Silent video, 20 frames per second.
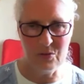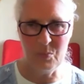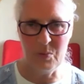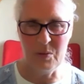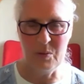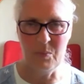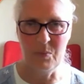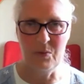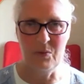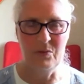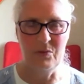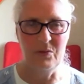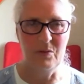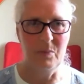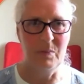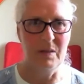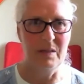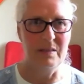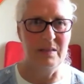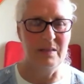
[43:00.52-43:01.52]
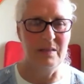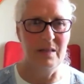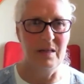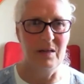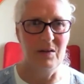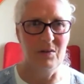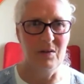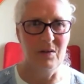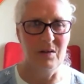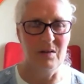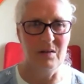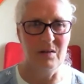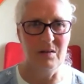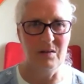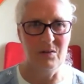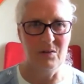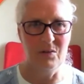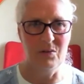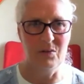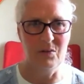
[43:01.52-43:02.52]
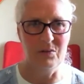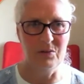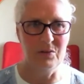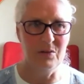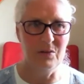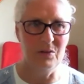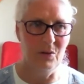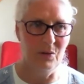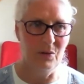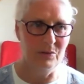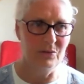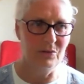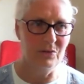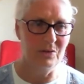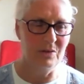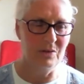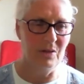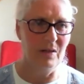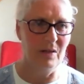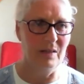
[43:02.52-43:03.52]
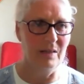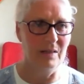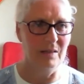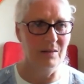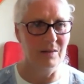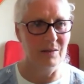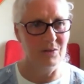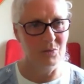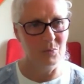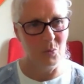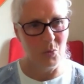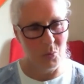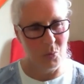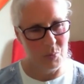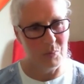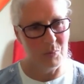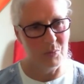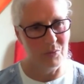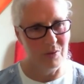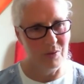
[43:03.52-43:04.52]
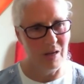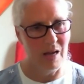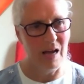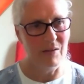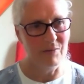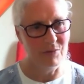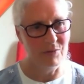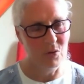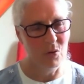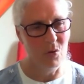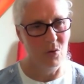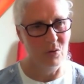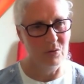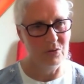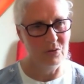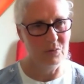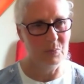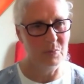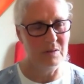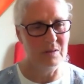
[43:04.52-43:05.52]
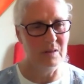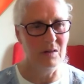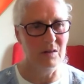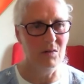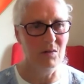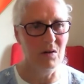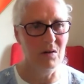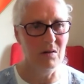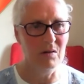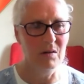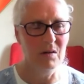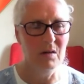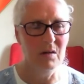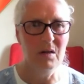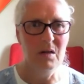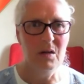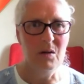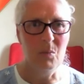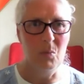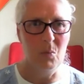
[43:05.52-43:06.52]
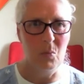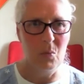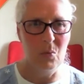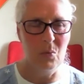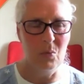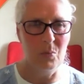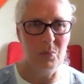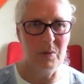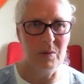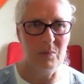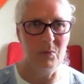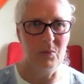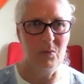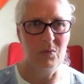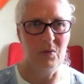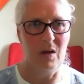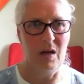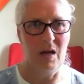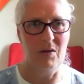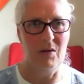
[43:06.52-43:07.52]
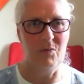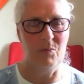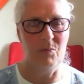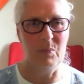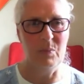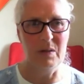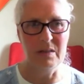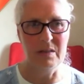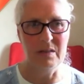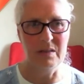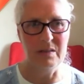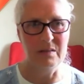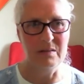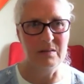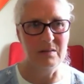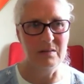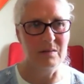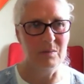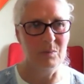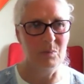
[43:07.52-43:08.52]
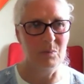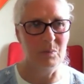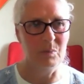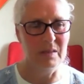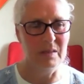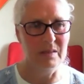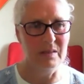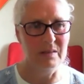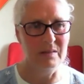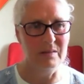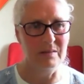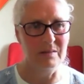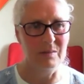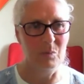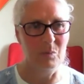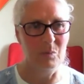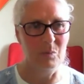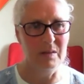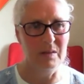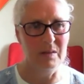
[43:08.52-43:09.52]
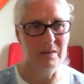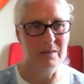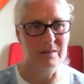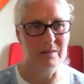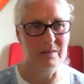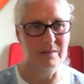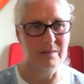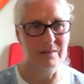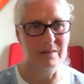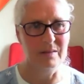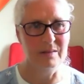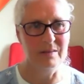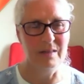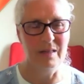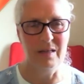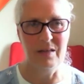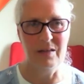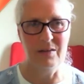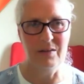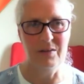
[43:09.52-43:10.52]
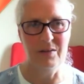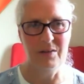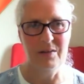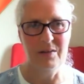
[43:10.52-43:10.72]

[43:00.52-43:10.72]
of people on the planet now that, not lots, like there's more people that have not, but there are more people that have billions and billions and billions, and yet